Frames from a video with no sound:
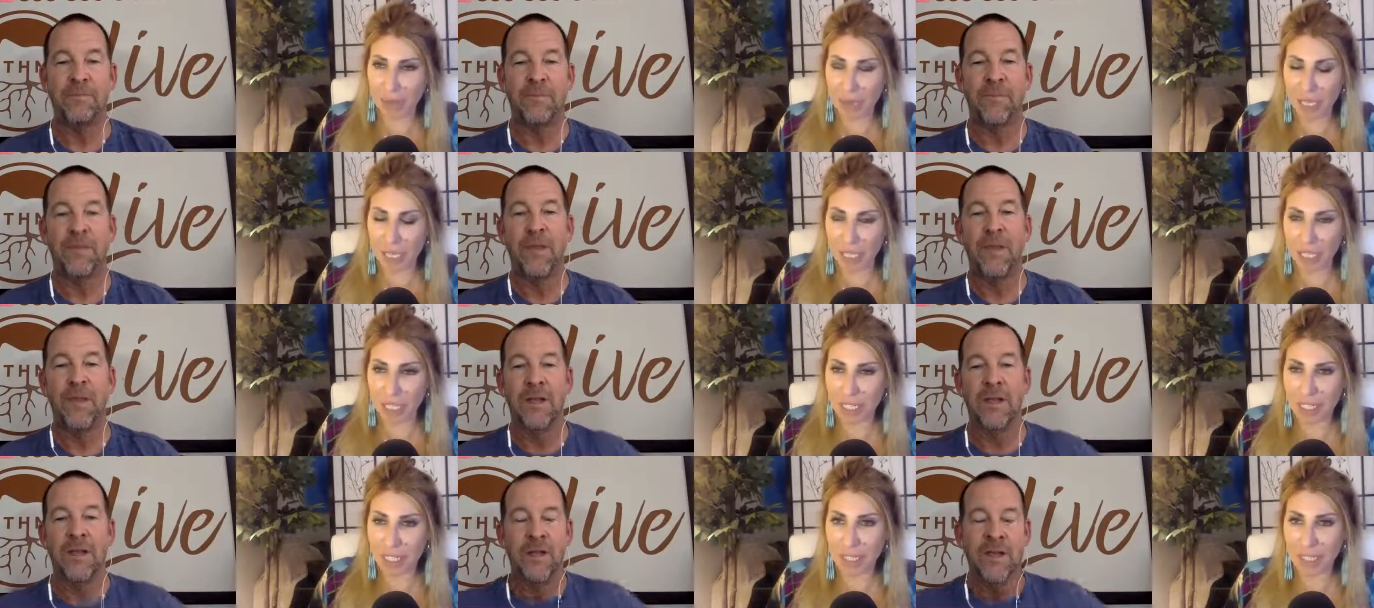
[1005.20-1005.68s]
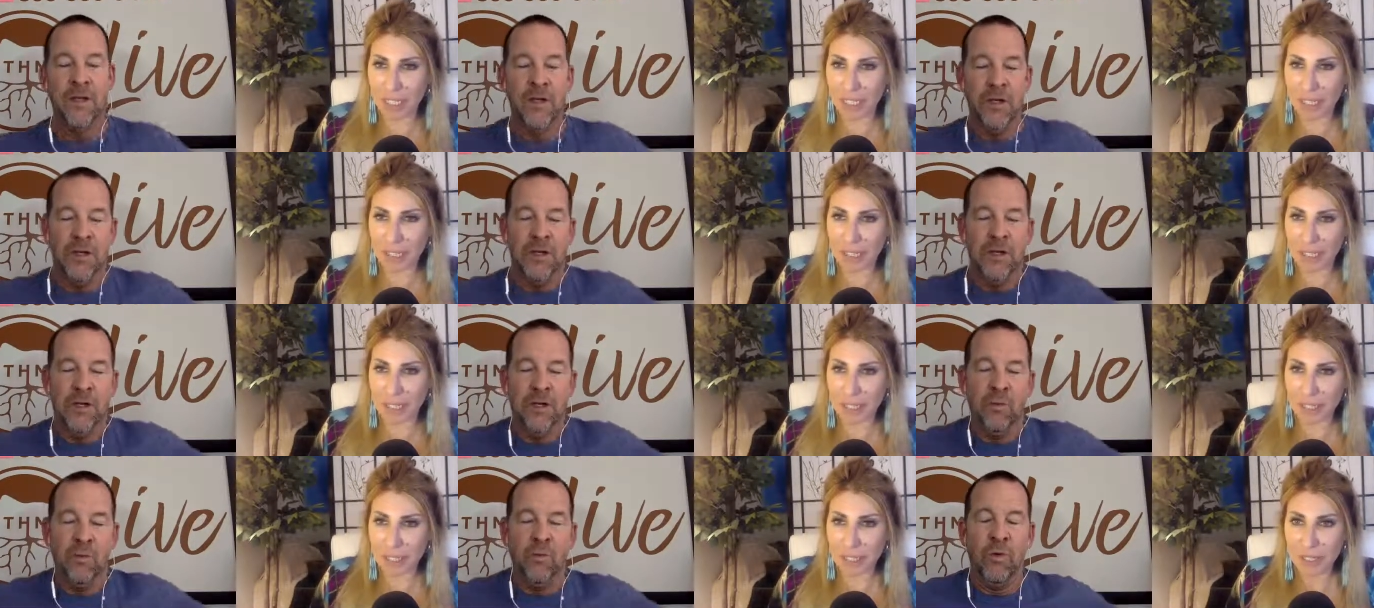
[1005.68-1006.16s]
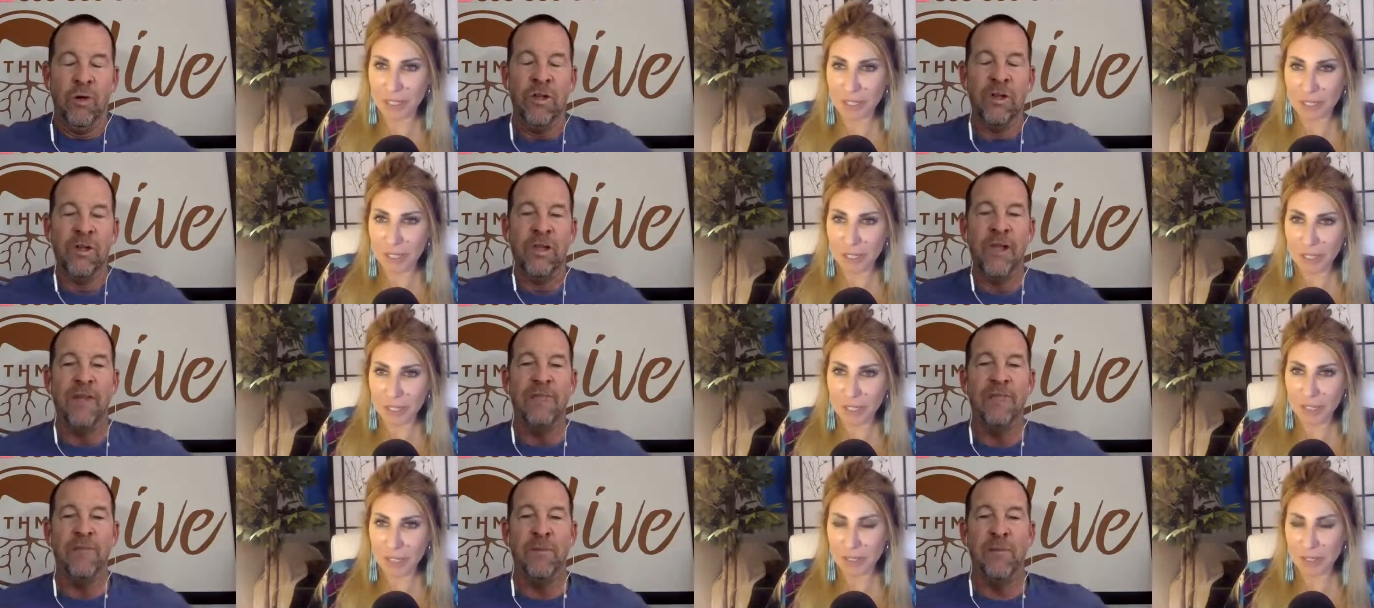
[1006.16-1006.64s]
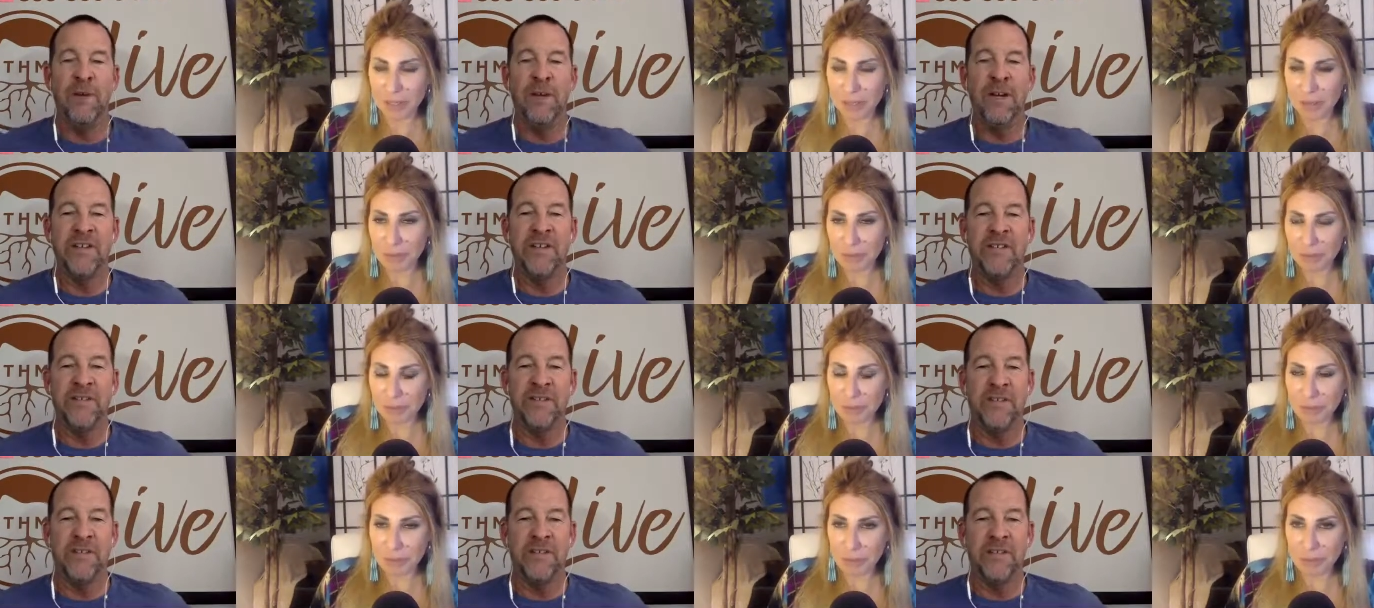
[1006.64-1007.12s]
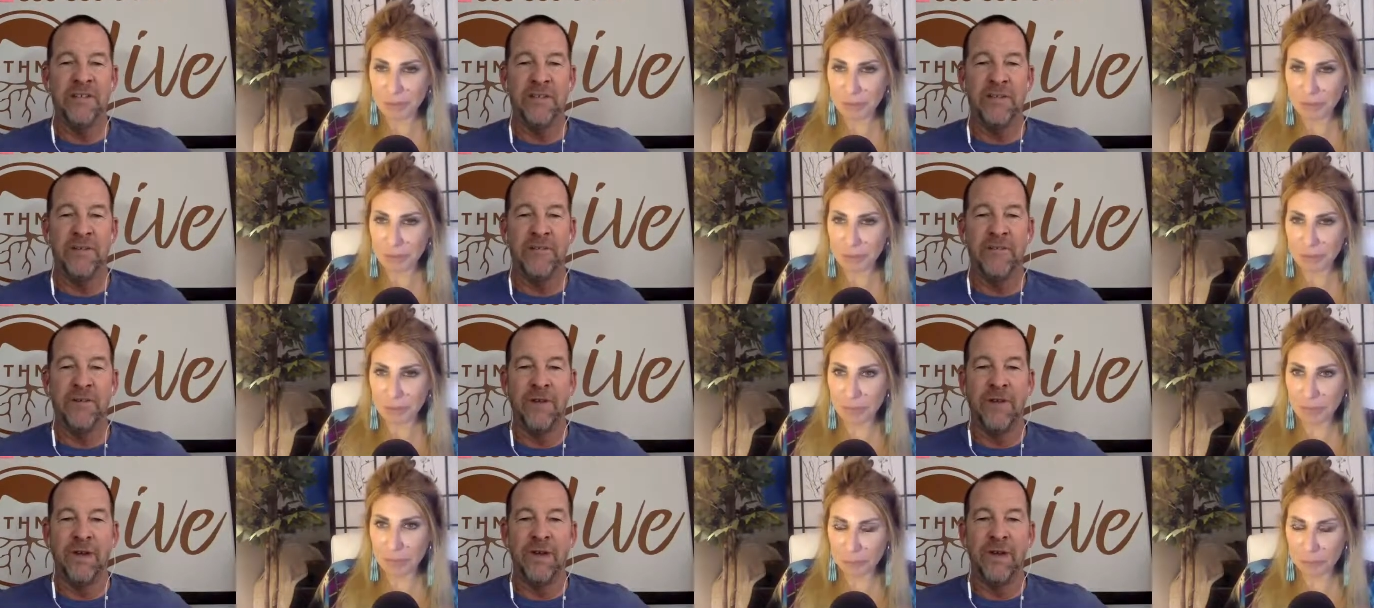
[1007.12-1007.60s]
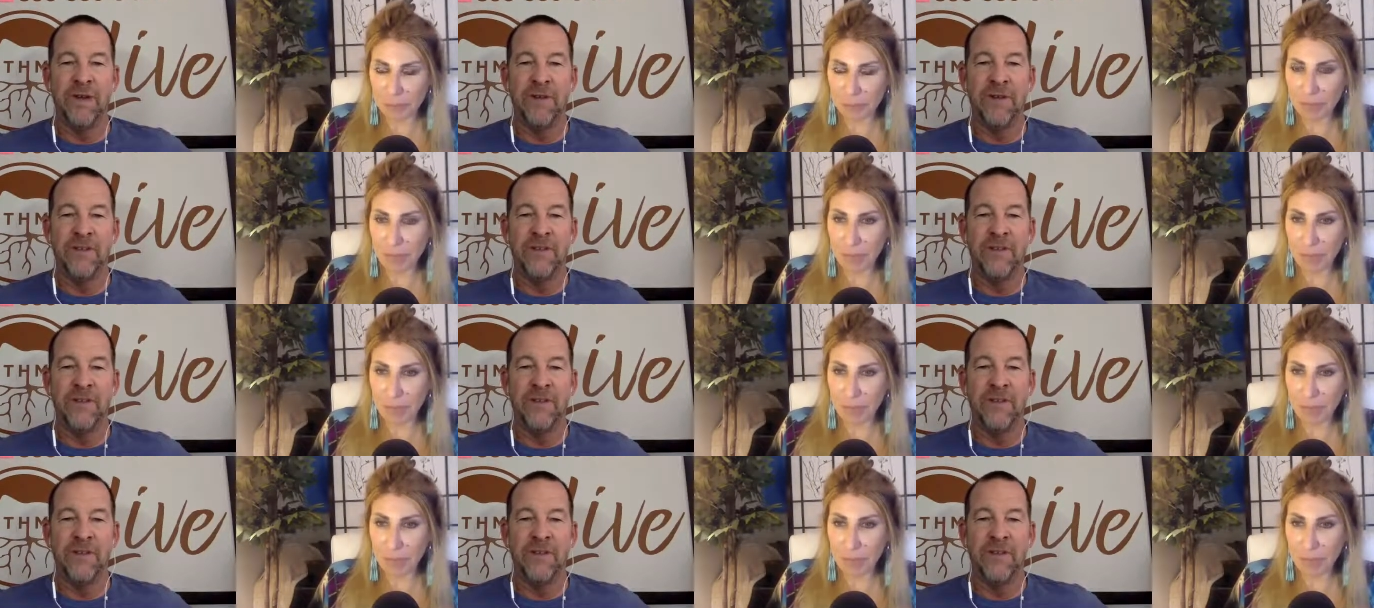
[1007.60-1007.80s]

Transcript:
Speaker 1: mean? Well, everybody's a little different.